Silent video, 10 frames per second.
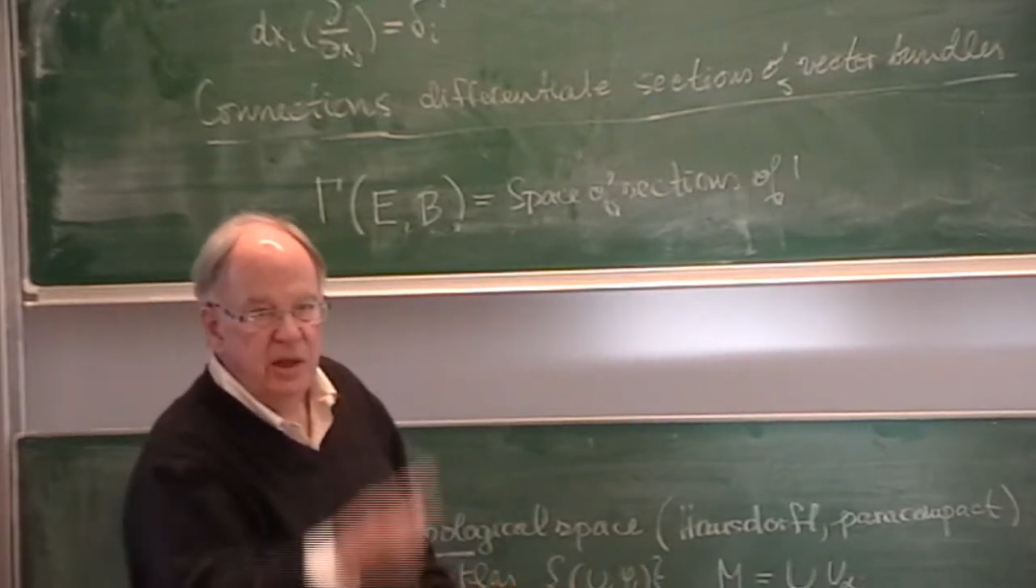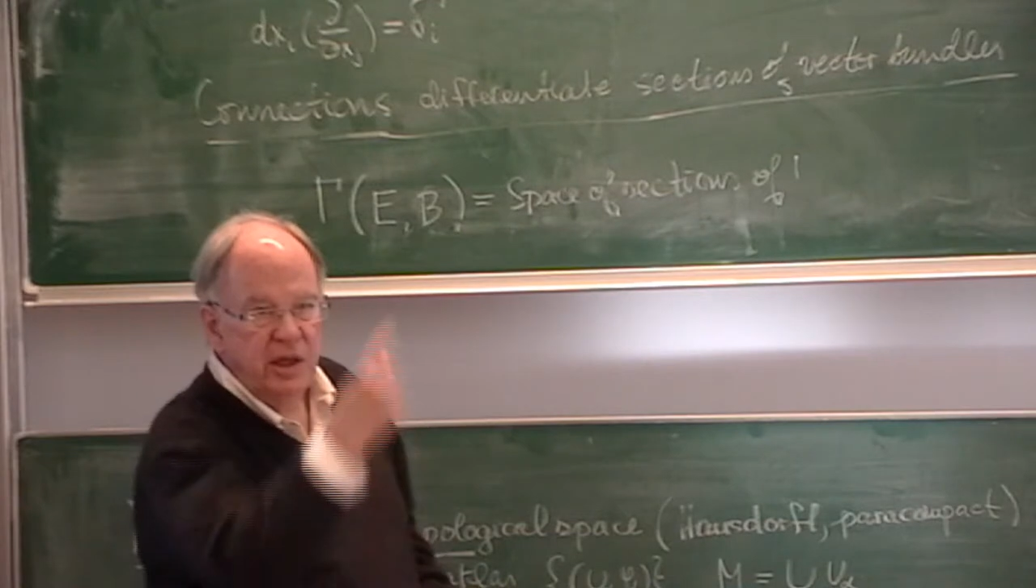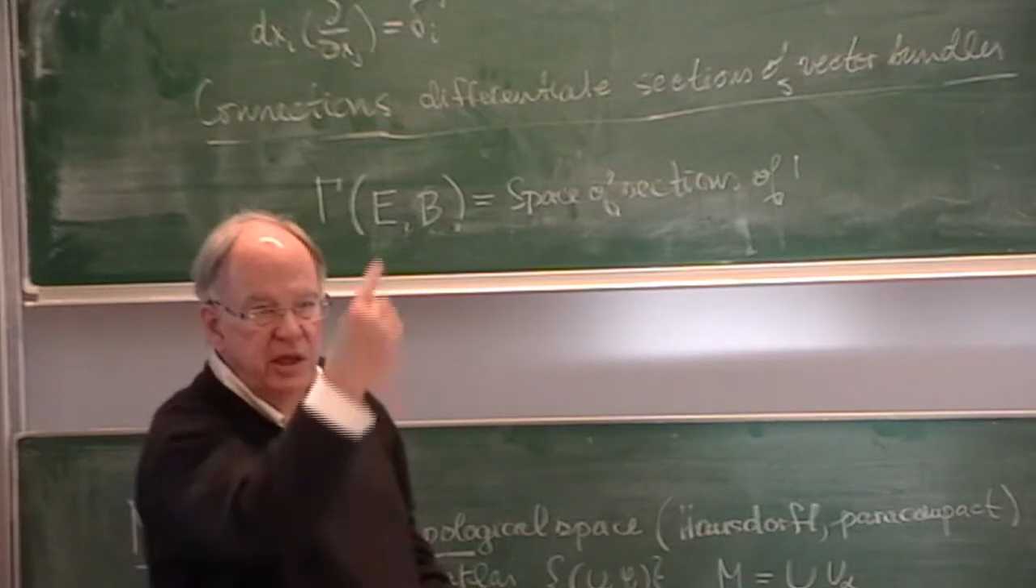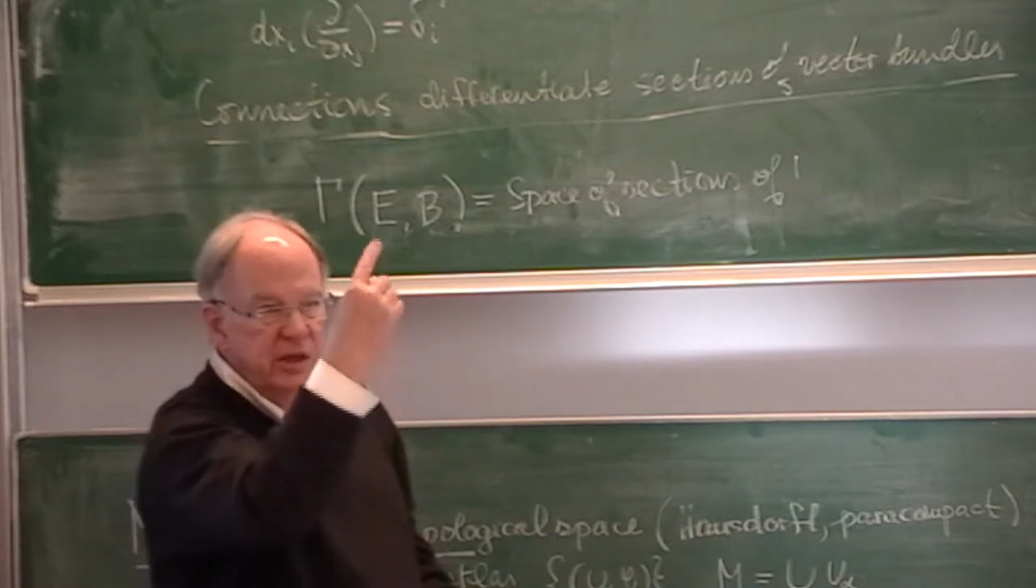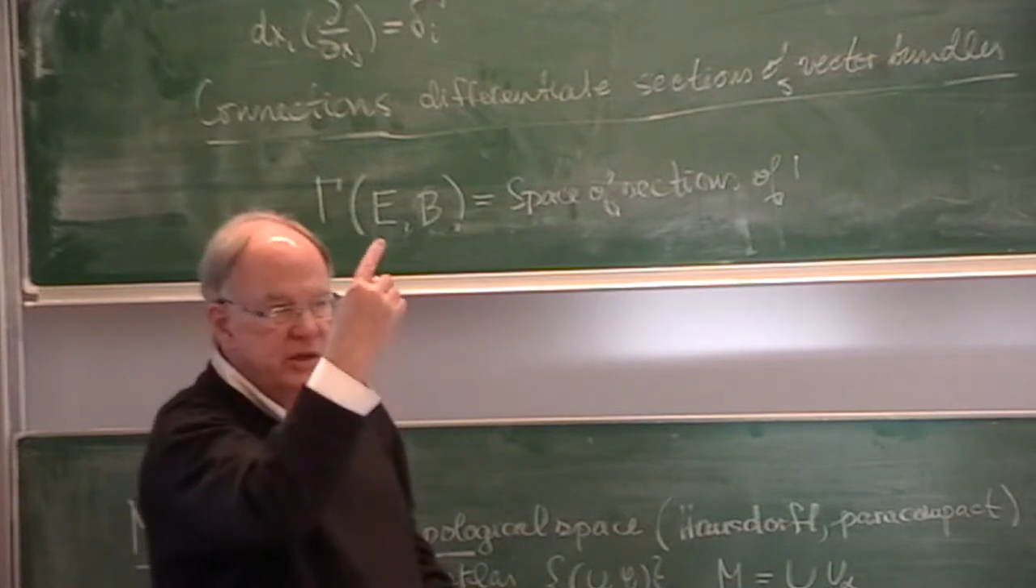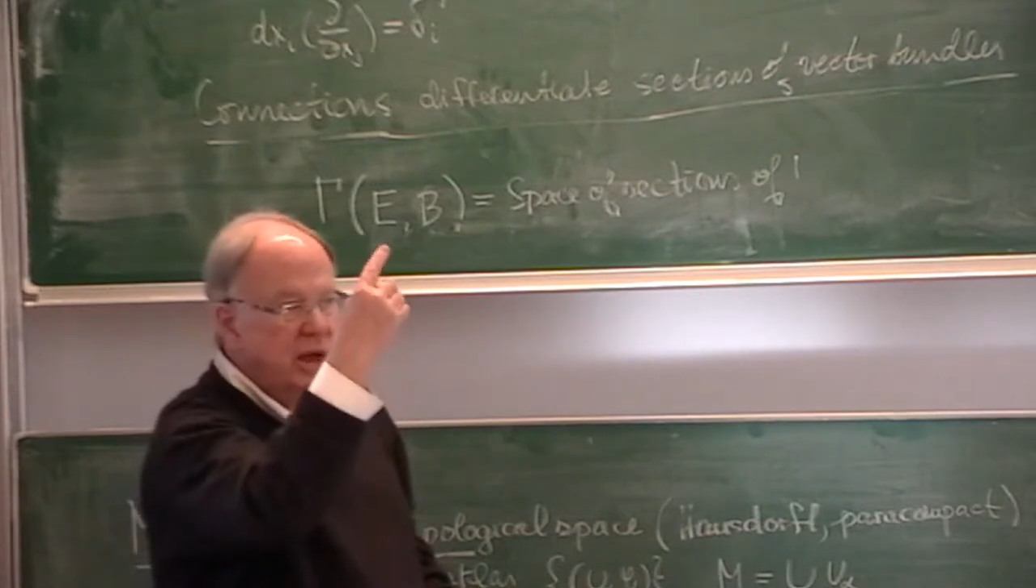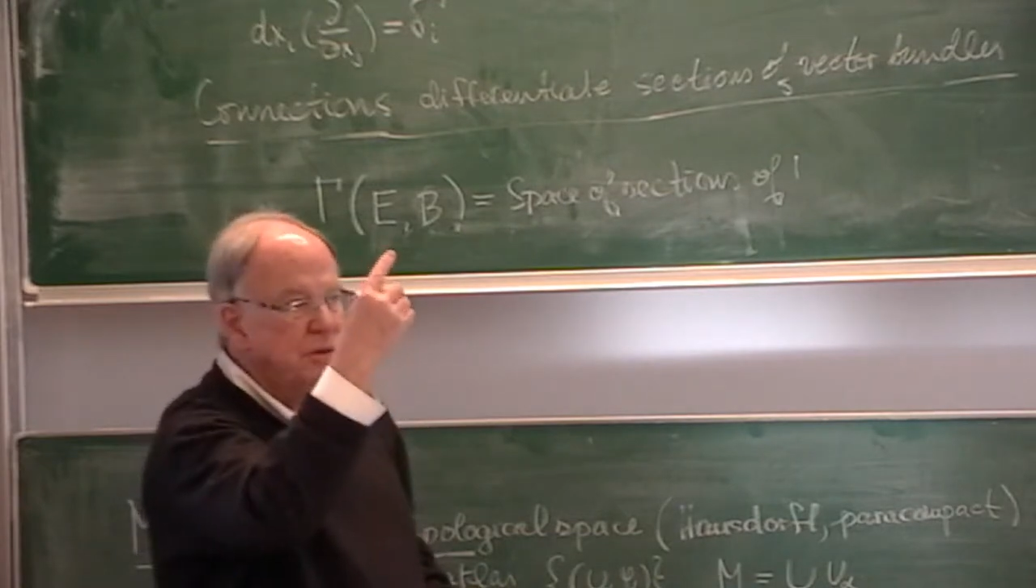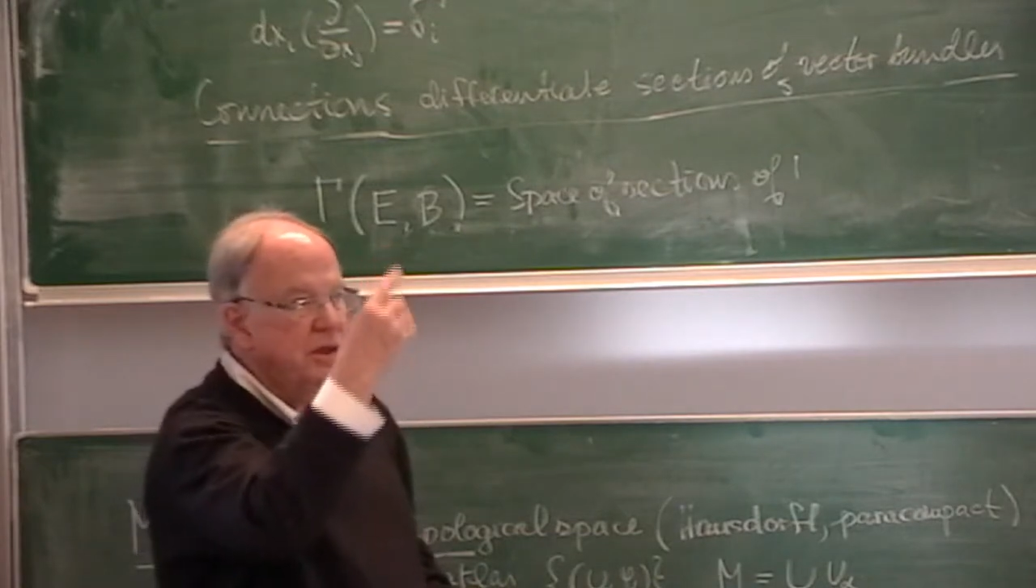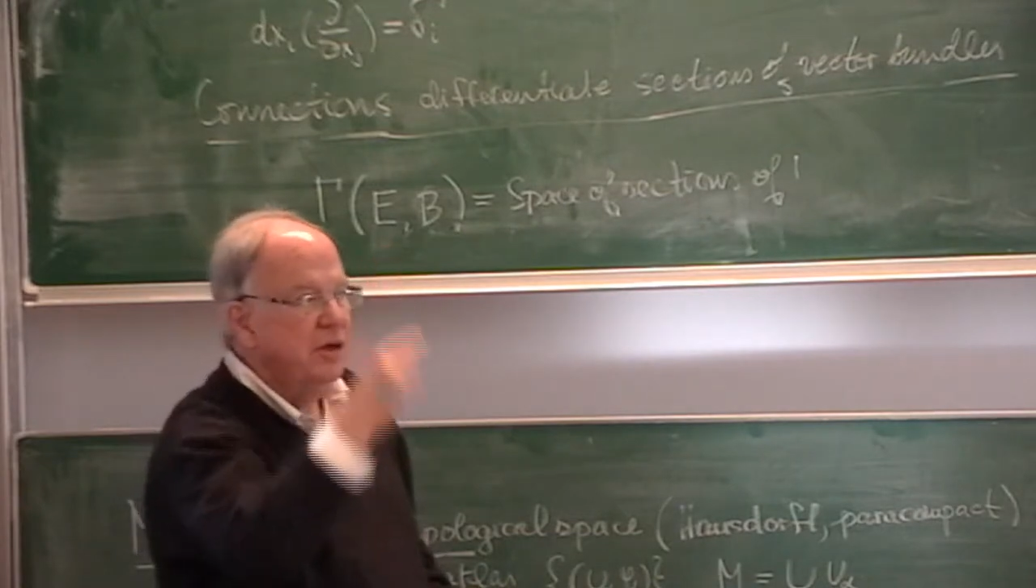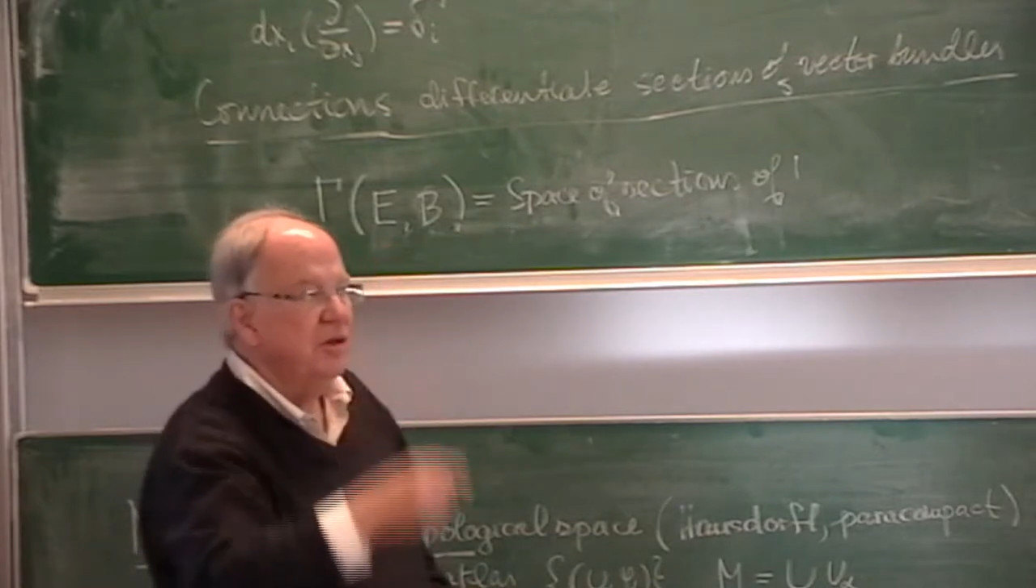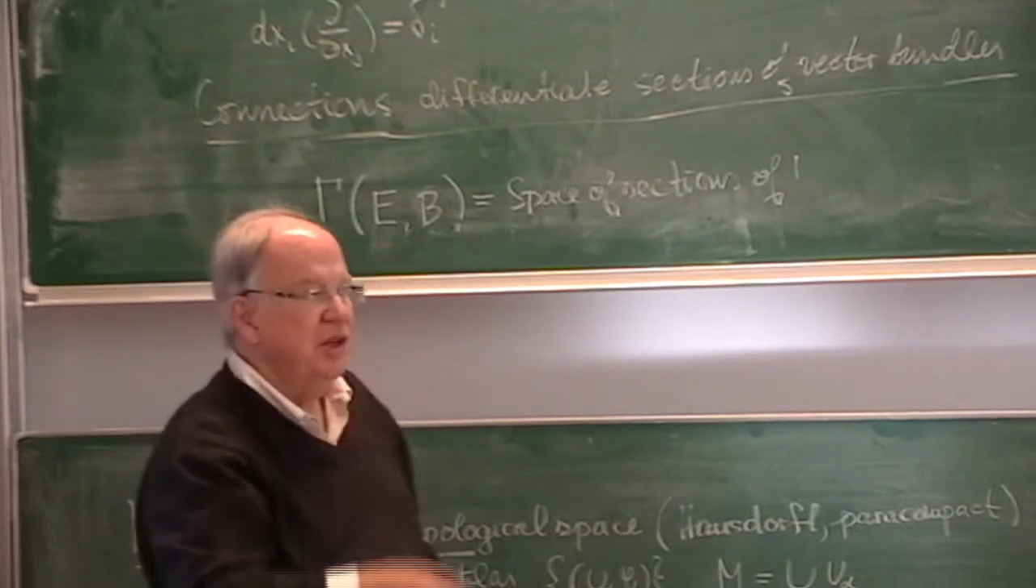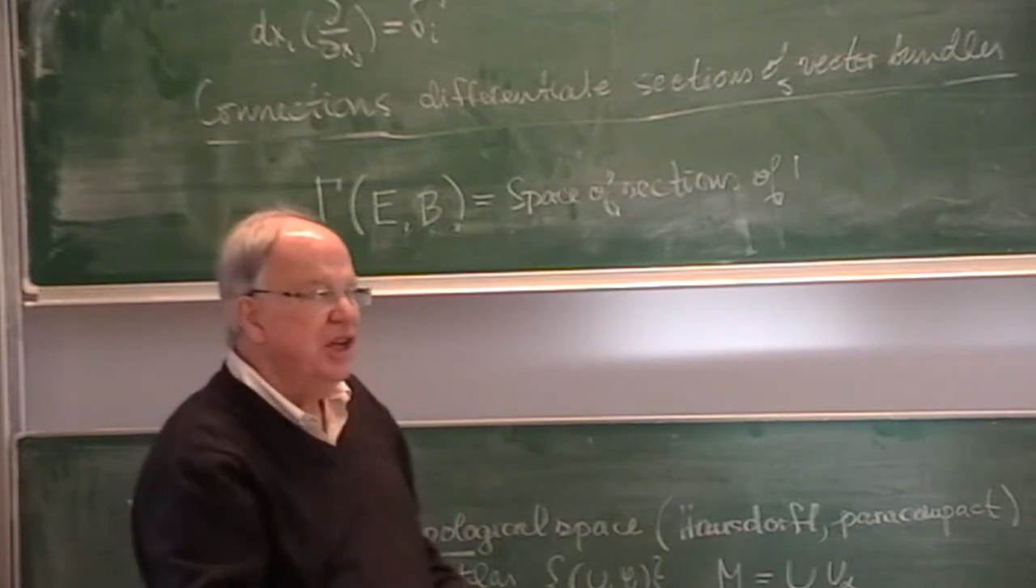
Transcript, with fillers: E is upstairs